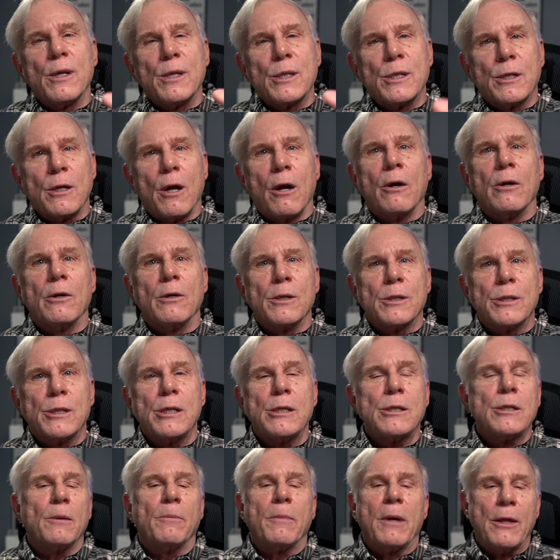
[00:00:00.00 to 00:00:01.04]
starter
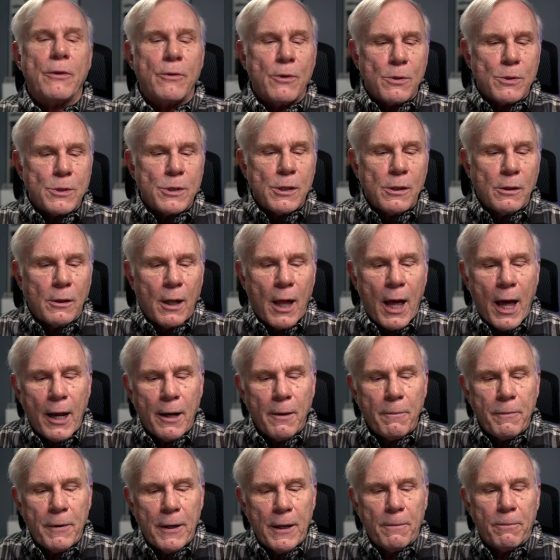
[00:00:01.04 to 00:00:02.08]
system. And there's a lot
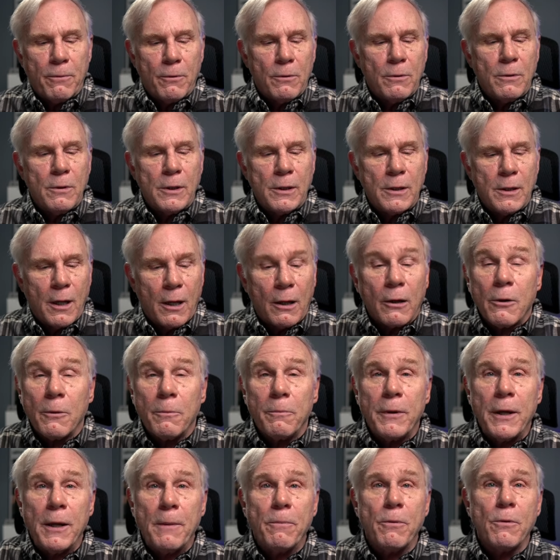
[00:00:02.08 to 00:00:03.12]
of people, younger
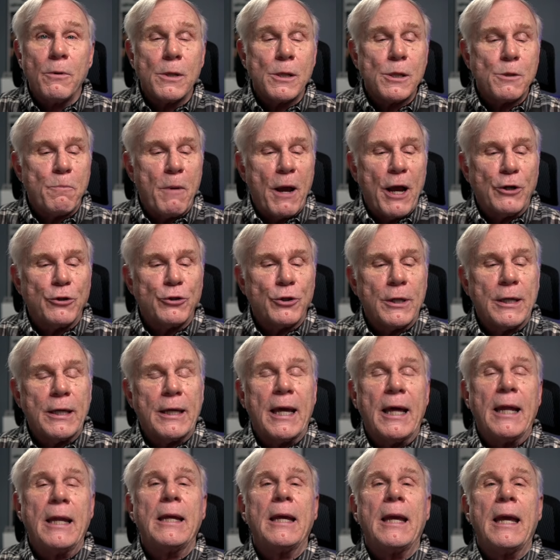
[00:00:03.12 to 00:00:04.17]
people especially,
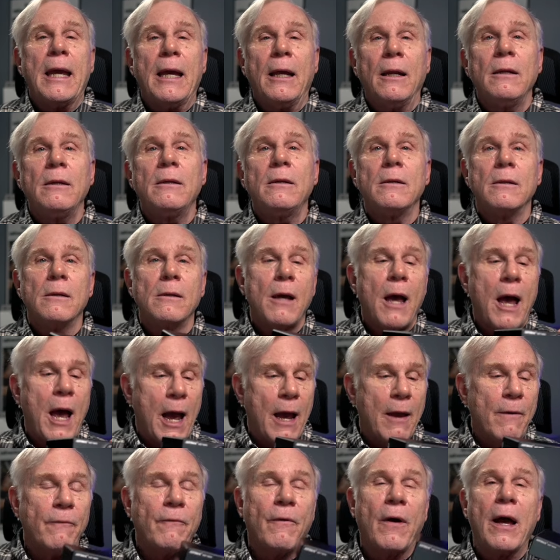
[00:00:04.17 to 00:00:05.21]
getting into
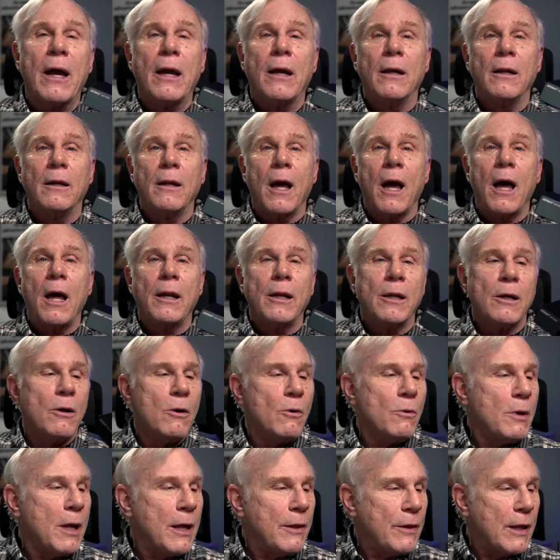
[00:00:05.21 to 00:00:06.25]
hi fi and
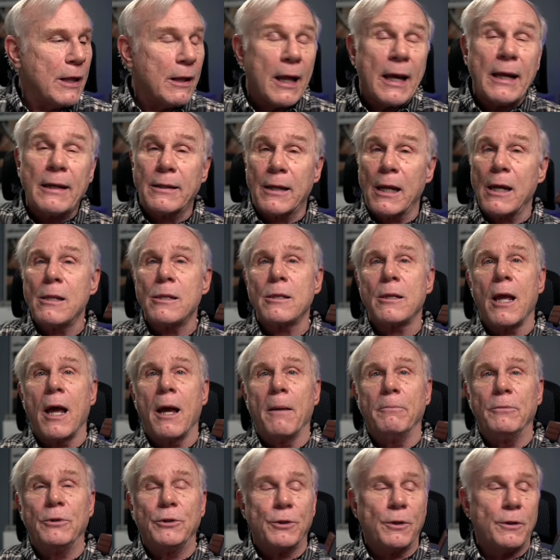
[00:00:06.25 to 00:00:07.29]
audio, and they like desktop
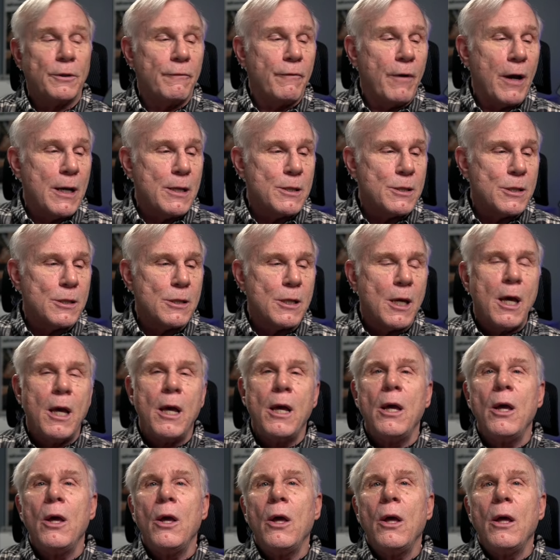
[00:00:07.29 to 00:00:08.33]
devices.
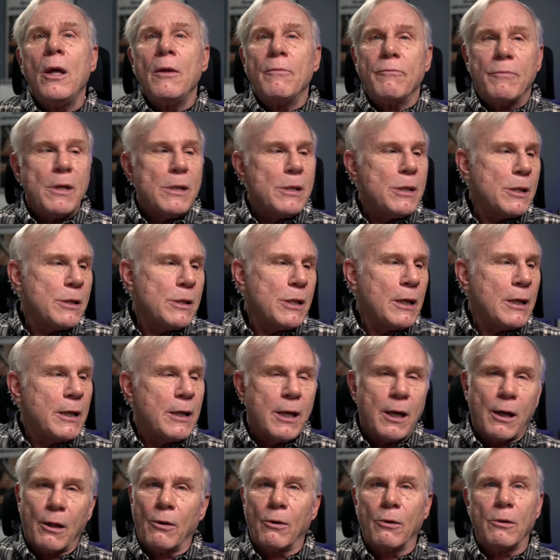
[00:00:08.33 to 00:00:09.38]
This is a
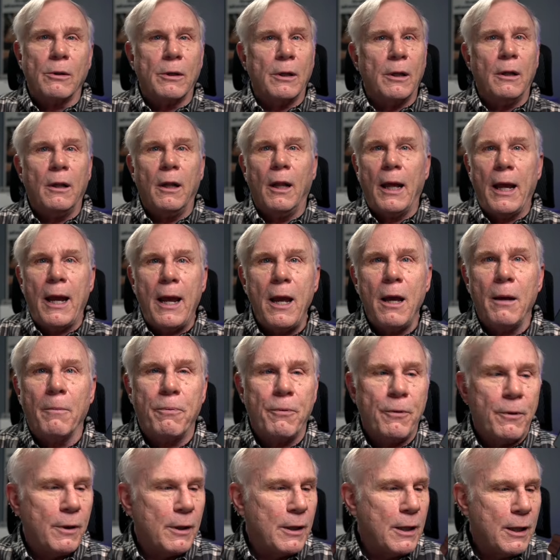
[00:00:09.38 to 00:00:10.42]
killer little amp.
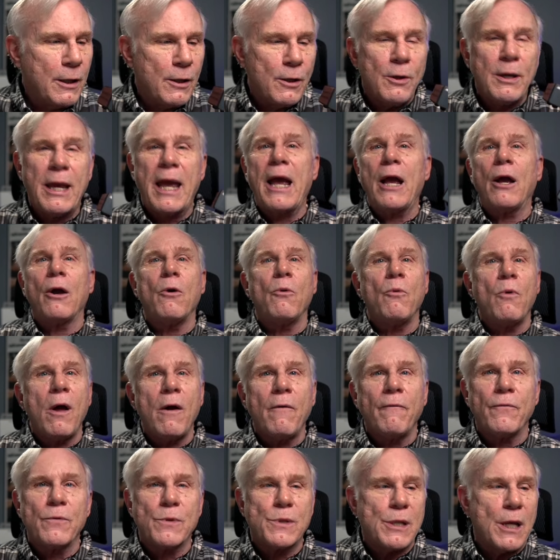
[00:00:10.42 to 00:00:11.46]
can't go wrong
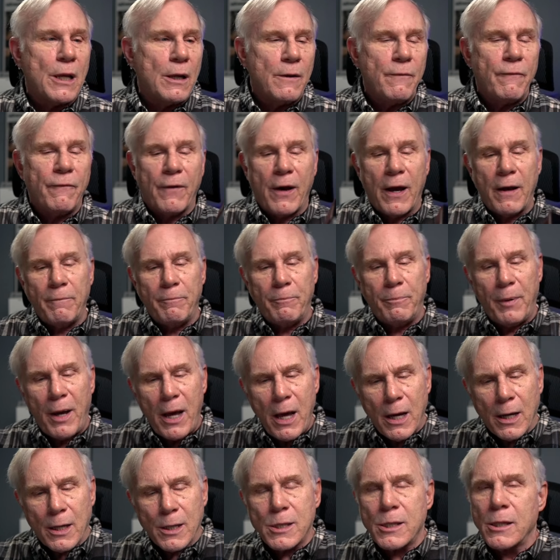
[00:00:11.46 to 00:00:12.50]
for 75
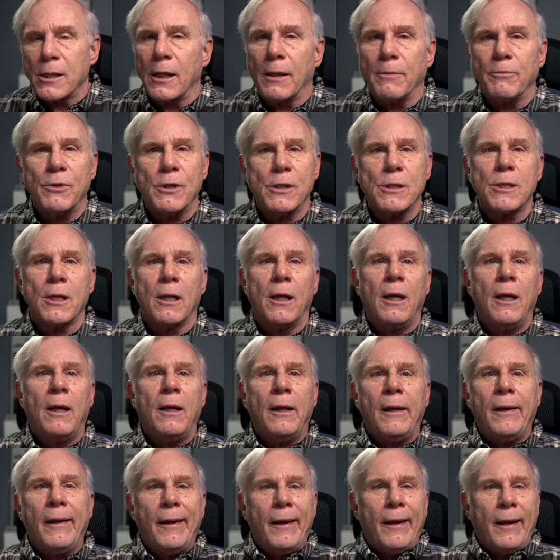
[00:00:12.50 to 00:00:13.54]
bucks. I'm just,
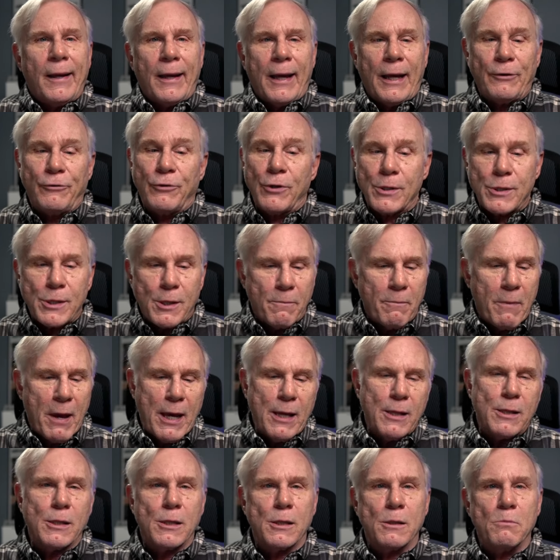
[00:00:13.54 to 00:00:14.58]
it just
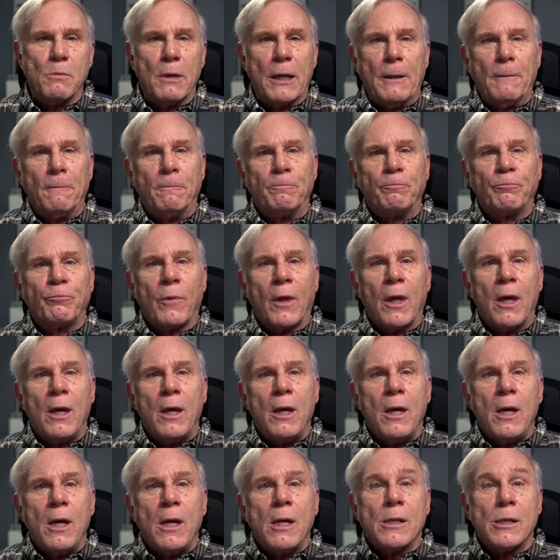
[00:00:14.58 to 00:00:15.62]
amazes me.
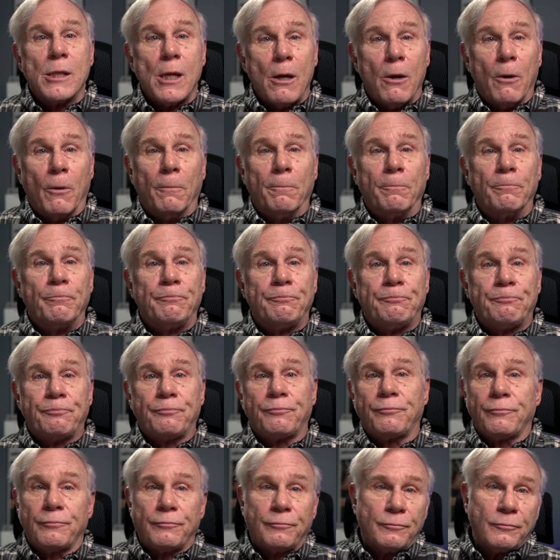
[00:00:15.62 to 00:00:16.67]
So,
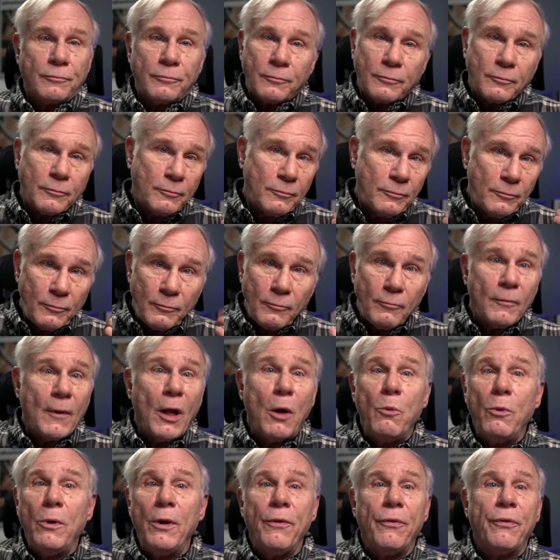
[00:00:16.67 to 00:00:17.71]
I
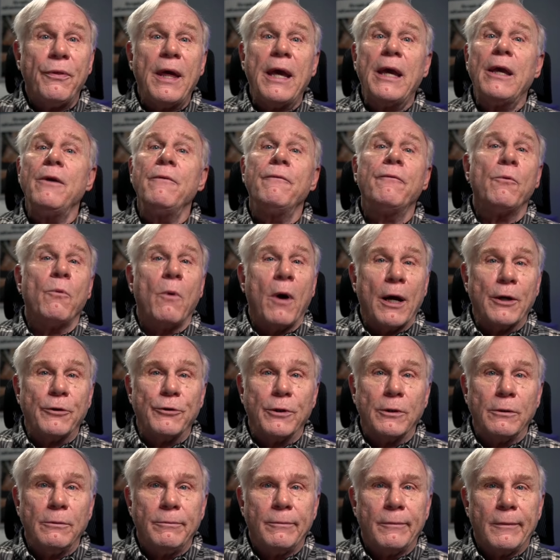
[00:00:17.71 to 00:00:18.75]
want to thank you for
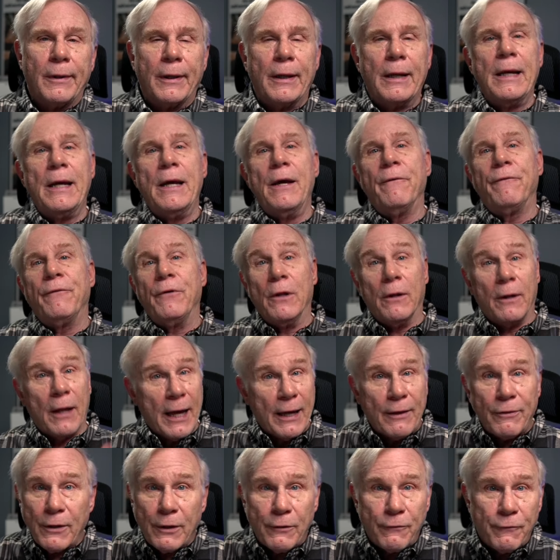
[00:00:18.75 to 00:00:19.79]
watching. If you
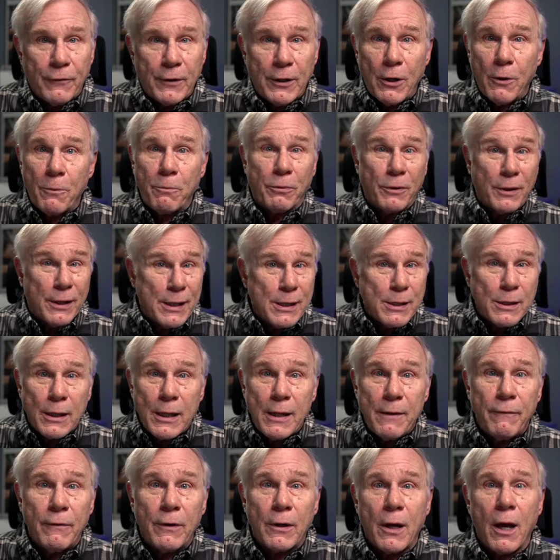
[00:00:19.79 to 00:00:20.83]
like this video, please
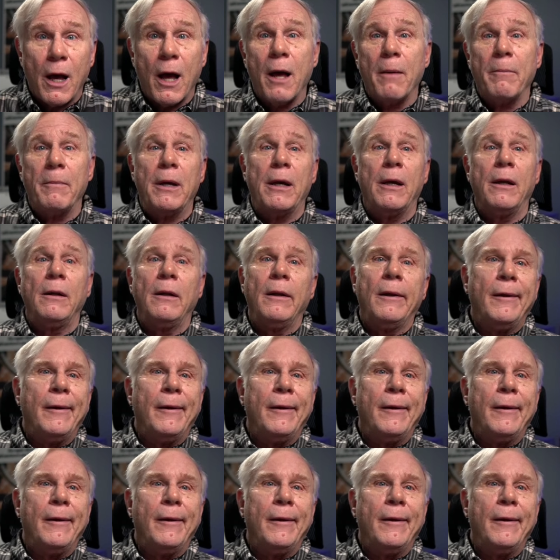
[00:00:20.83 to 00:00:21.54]
leave a comment.